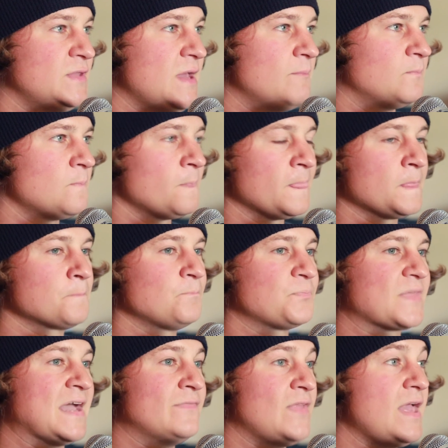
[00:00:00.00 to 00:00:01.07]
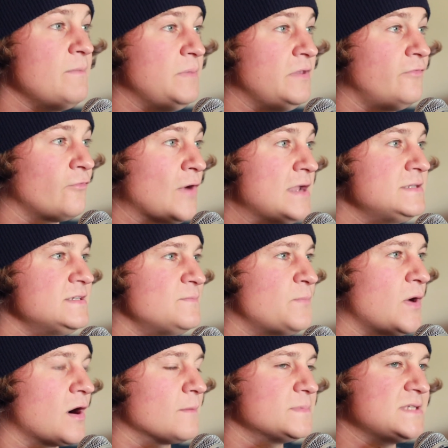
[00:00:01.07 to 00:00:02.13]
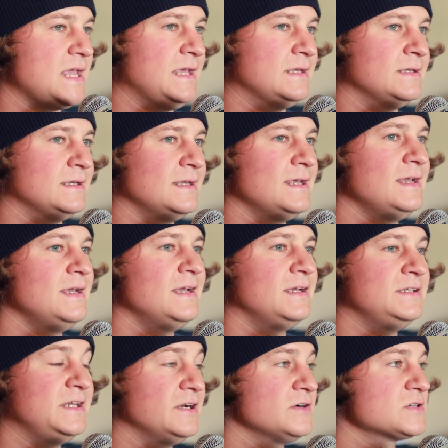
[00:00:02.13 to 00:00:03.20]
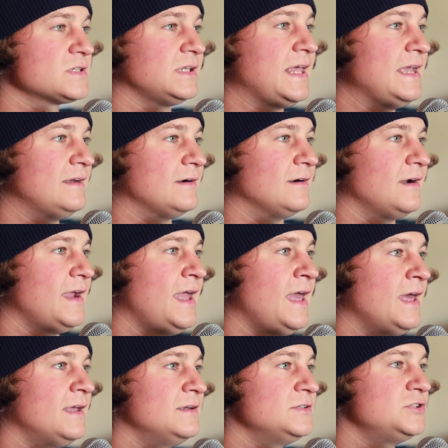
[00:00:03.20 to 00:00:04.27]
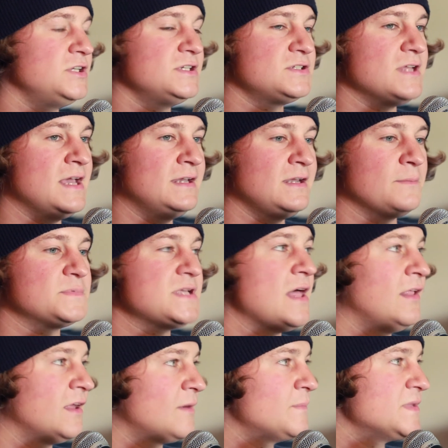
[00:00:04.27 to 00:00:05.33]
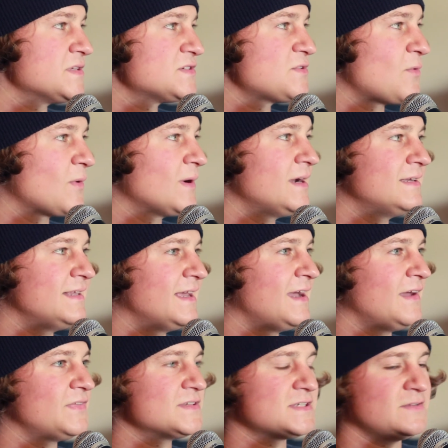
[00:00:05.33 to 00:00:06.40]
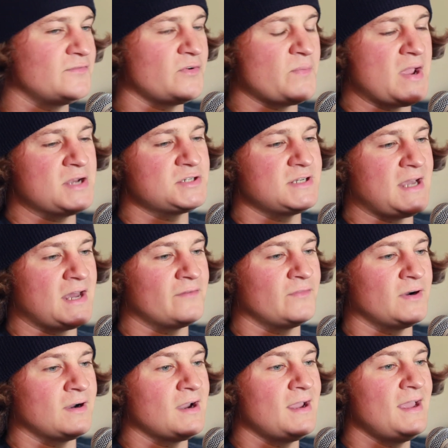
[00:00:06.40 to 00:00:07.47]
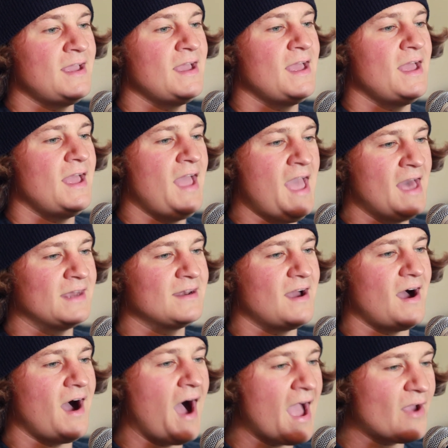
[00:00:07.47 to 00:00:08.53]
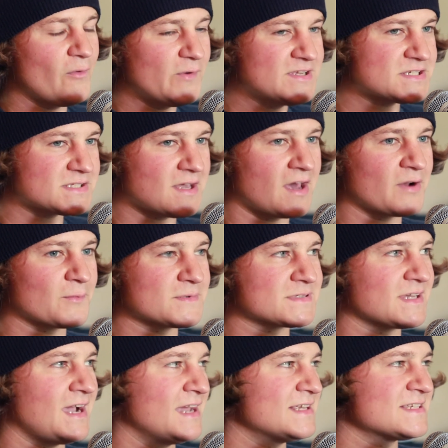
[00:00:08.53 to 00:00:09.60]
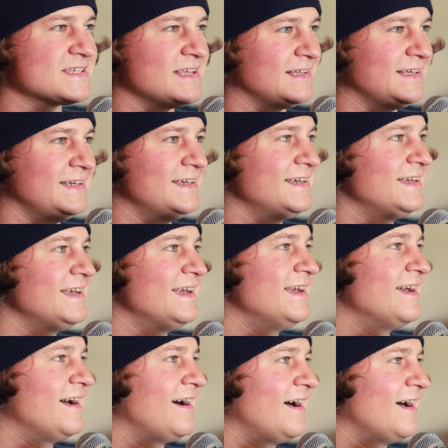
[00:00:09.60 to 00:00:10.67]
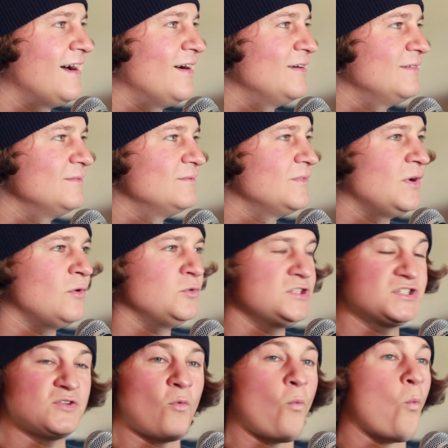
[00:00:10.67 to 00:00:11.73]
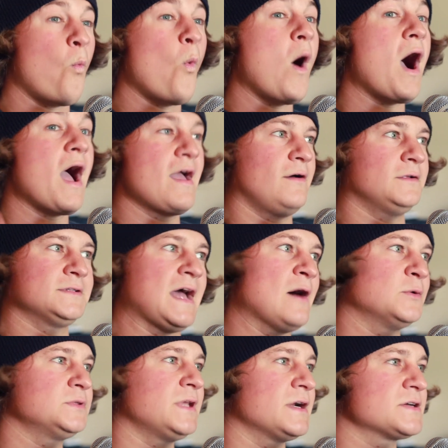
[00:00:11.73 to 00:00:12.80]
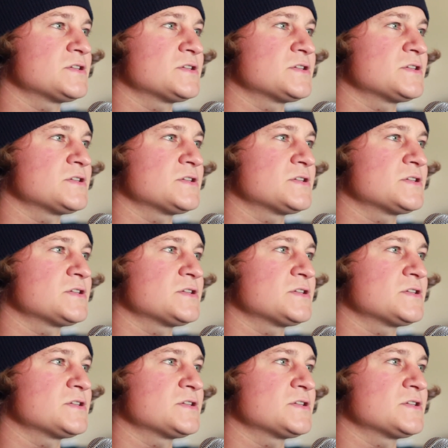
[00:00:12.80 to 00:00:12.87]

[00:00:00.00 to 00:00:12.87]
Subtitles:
them, and they befriended Barb Dayton years later, and she ended up telling them the story, and they got this information out of her. And I always thought it was kind of silly. It was just a wild out there